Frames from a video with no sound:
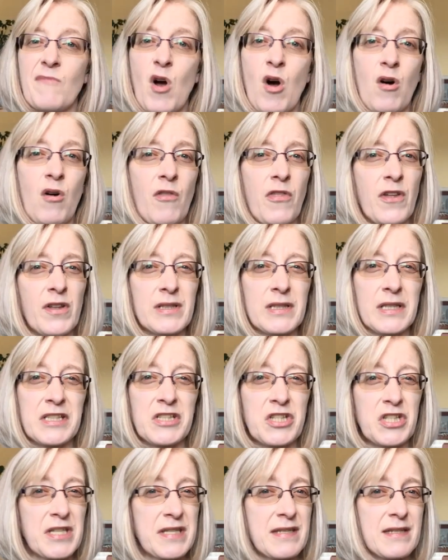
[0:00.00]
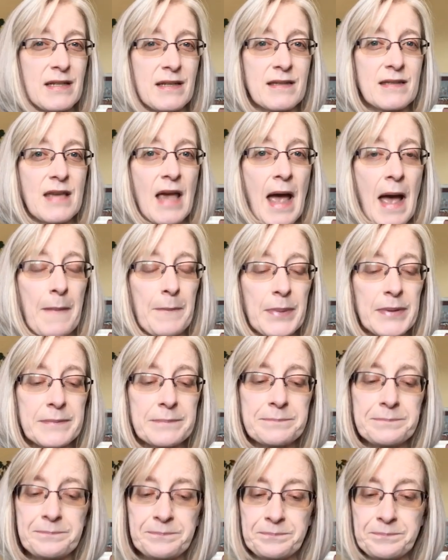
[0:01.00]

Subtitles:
all the logistics happen.